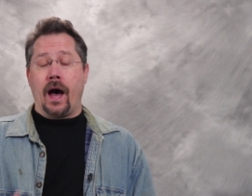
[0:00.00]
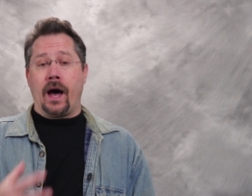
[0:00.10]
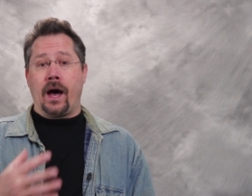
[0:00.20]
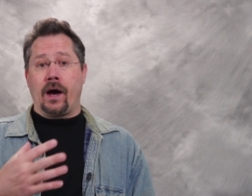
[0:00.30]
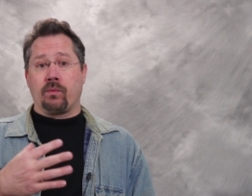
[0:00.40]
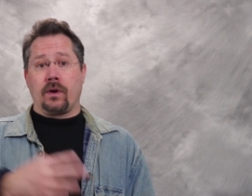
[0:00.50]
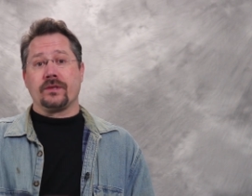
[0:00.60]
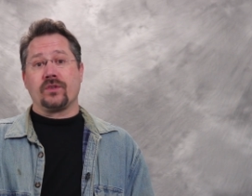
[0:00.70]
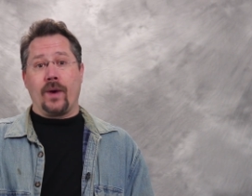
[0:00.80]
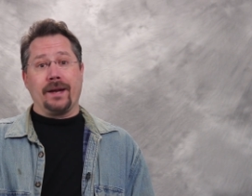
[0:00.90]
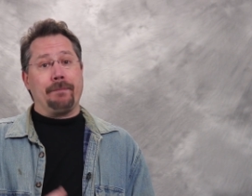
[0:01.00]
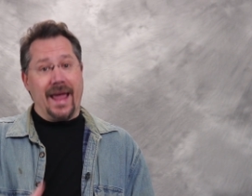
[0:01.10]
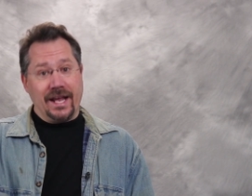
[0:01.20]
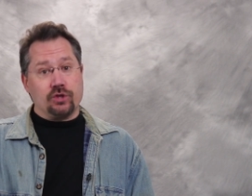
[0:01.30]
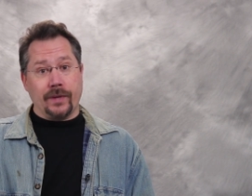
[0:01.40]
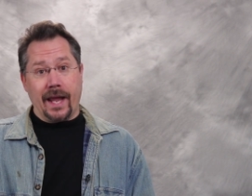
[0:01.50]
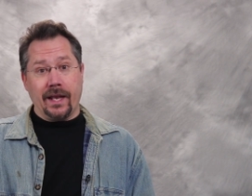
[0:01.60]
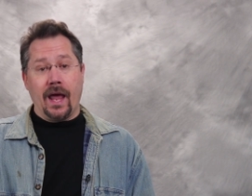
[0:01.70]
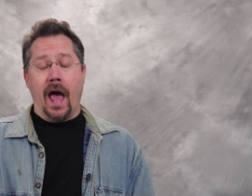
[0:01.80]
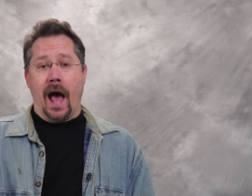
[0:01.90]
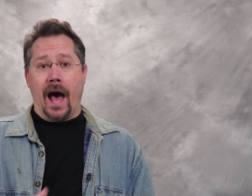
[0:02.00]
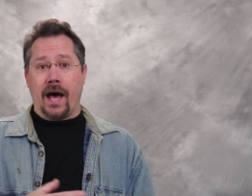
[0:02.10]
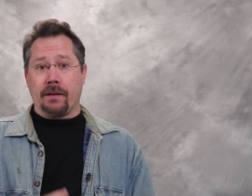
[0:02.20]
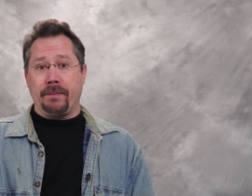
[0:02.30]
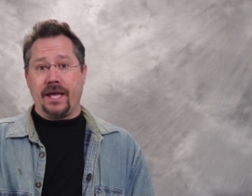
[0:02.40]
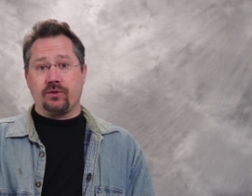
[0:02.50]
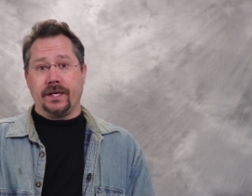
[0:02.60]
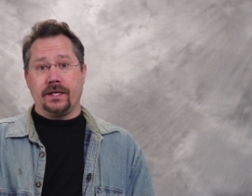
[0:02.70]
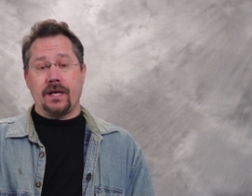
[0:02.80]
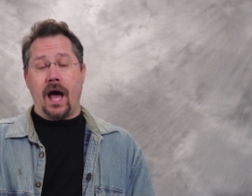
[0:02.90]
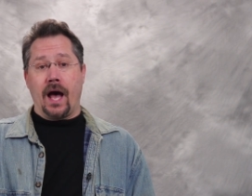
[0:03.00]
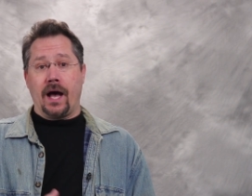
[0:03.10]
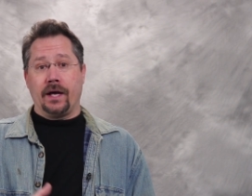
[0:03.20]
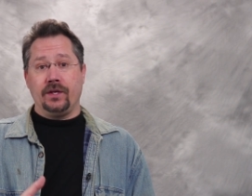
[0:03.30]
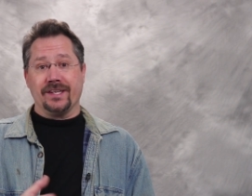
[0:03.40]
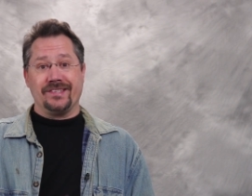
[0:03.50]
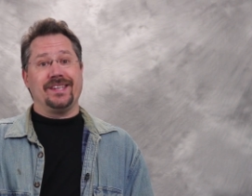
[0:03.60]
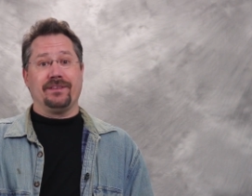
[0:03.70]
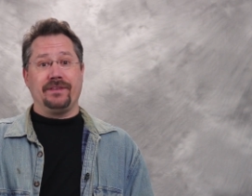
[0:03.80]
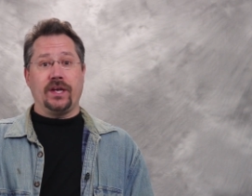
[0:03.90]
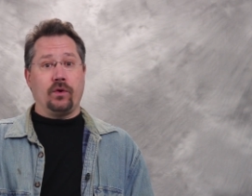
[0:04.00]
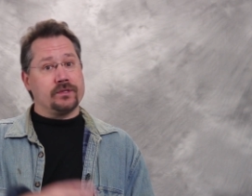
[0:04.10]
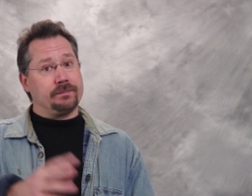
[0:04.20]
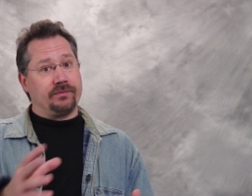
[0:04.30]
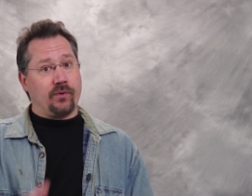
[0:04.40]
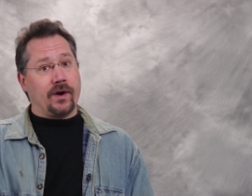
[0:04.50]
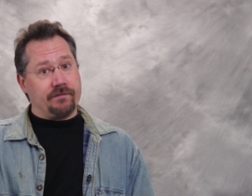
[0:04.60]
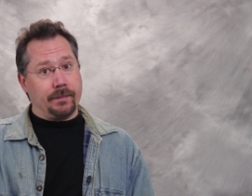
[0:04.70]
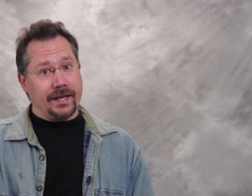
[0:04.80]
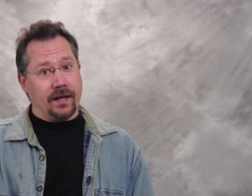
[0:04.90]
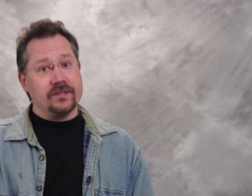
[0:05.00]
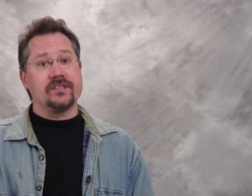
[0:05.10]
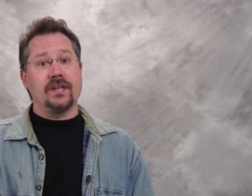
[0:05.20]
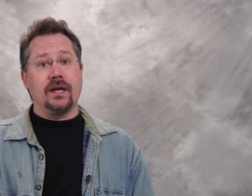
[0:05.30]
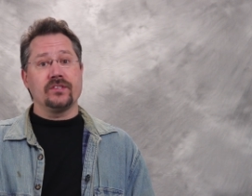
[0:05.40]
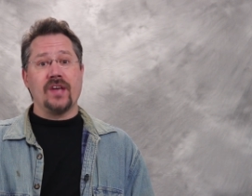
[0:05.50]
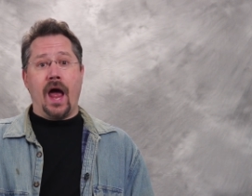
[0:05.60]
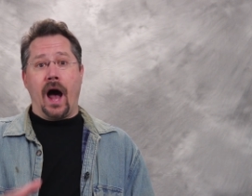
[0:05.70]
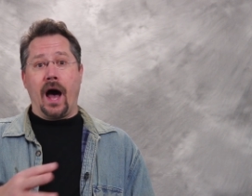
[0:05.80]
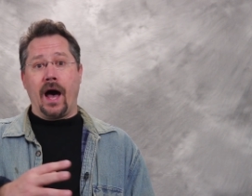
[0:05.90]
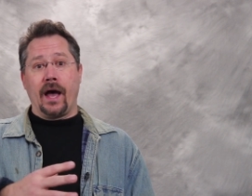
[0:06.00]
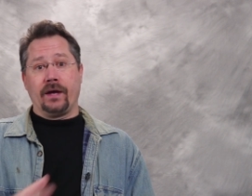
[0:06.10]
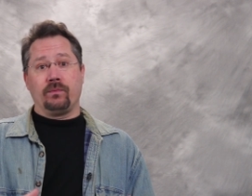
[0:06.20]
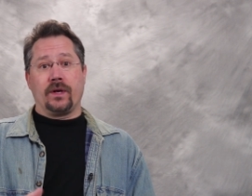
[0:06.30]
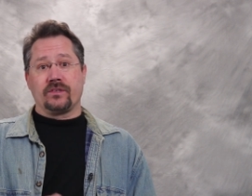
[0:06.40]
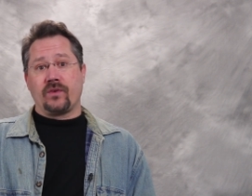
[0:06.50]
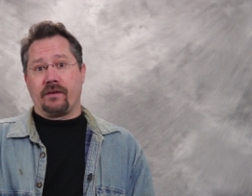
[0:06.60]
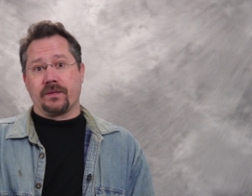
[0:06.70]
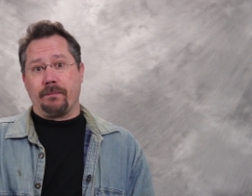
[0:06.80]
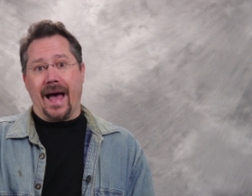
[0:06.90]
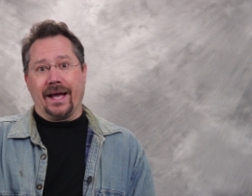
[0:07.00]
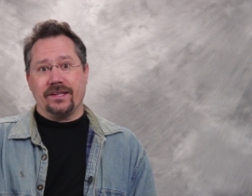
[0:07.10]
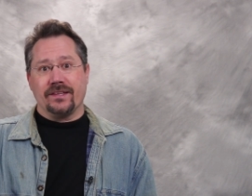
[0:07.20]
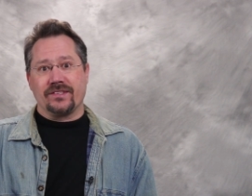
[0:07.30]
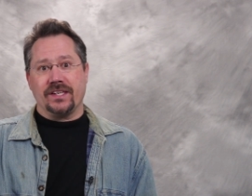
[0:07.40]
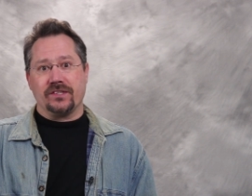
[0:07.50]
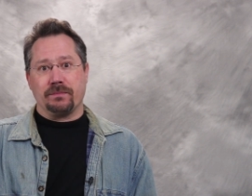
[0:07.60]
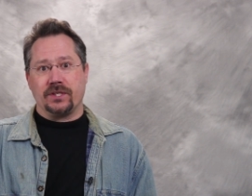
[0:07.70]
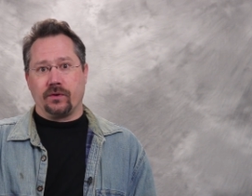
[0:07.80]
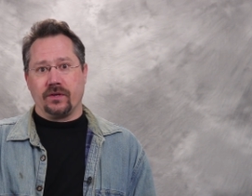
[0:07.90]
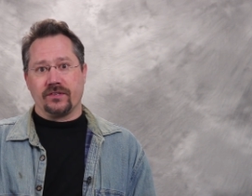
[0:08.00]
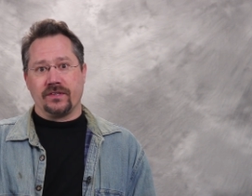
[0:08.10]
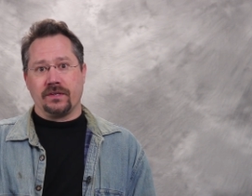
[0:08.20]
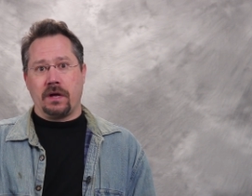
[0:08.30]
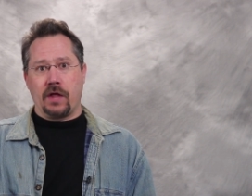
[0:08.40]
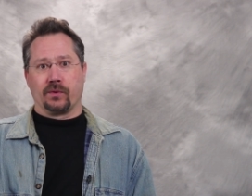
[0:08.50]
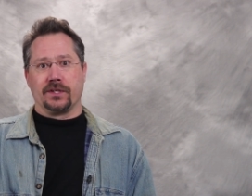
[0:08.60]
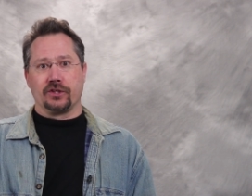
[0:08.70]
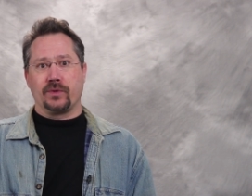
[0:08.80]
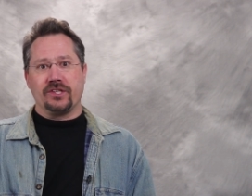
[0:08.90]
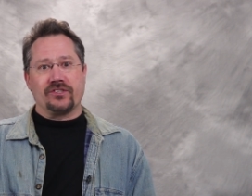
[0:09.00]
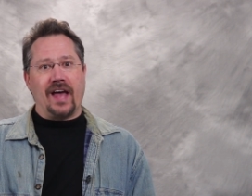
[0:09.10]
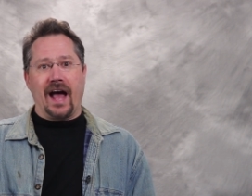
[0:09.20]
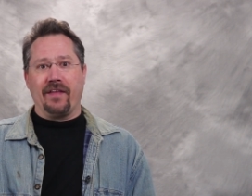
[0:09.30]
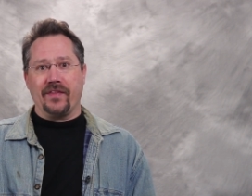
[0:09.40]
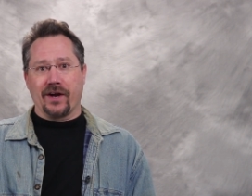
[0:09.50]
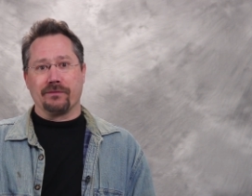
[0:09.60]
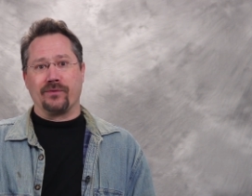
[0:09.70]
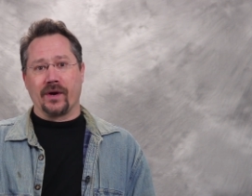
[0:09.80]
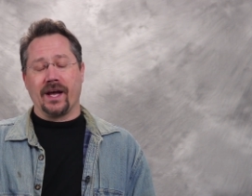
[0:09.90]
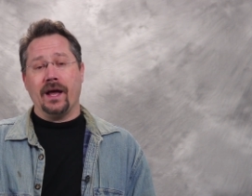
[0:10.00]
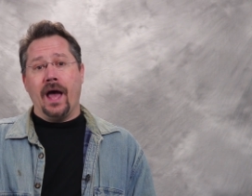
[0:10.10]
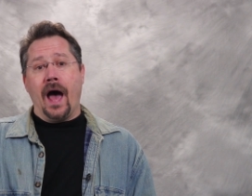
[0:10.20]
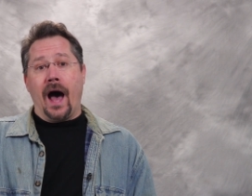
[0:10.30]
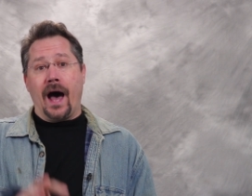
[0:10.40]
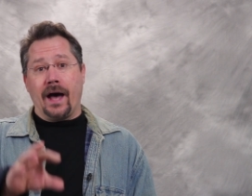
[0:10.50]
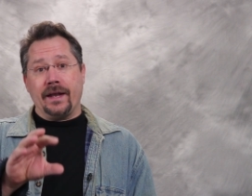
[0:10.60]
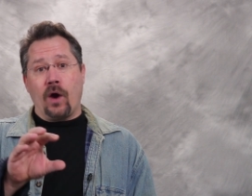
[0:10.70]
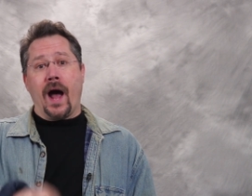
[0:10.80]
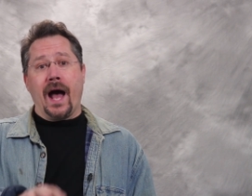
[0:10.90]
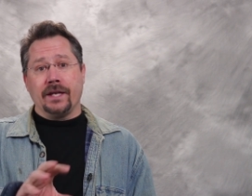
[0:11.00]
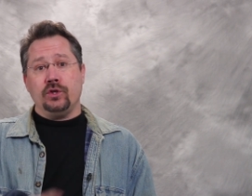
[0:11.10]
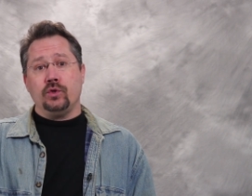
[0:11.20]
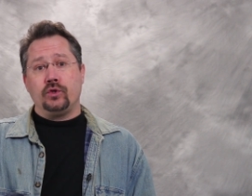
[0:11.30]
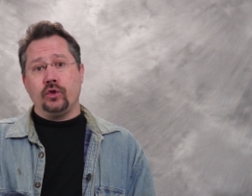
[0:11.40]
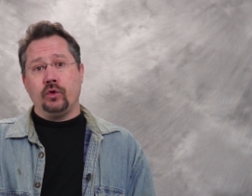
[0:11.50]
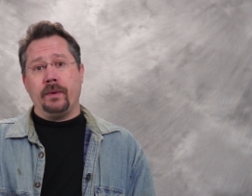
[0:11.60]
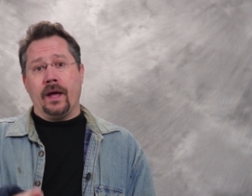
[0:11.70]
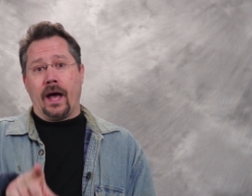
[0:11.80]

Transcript: We're also on Patreon. On Patreon, you can see the videos before everybody else does. And we also have some behind the scenes materials and other little treats on there for you. Now on YouTube,